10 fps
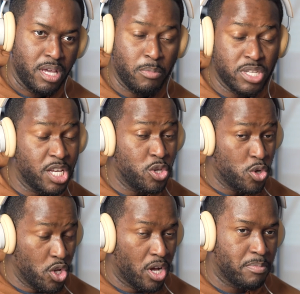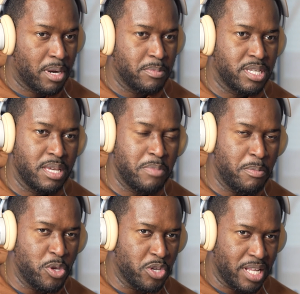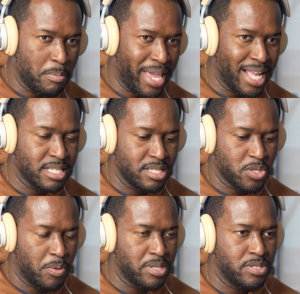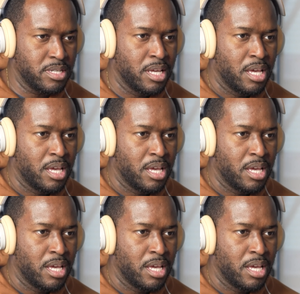I'm not saying you're not, but I'm just saying maybe you can help me answer this question.